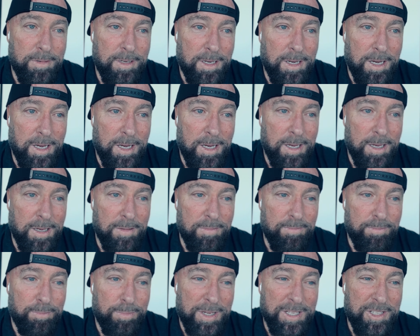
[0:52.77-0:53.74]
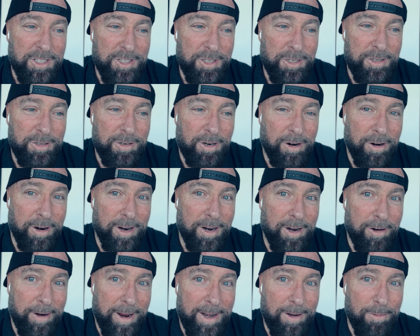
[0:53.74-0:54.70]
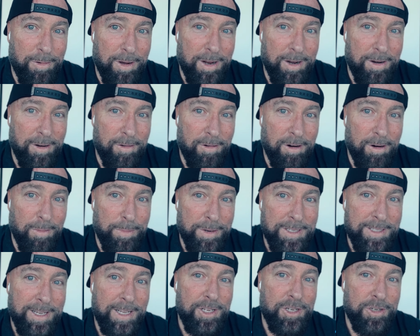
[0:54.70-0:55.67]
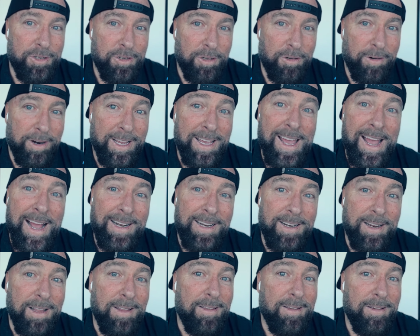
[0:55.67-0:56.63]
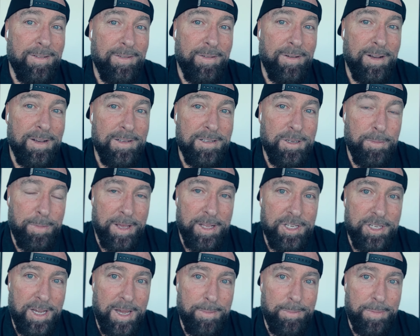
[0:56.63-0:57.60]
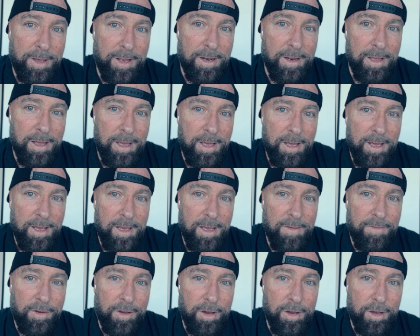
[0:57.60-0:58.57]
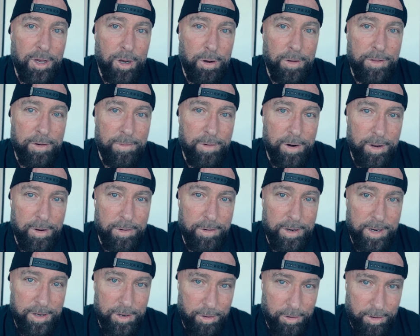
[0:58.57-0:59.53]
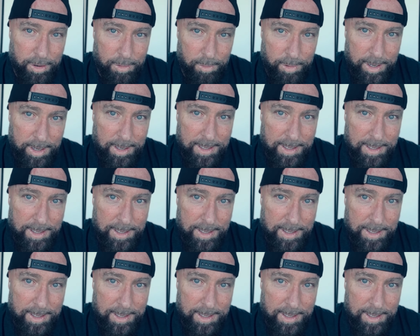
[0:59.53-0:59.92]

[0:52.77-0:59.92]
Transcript: uh, but you are a great one, or a potential, or a candidate to be a champion if you can go on the road and you can win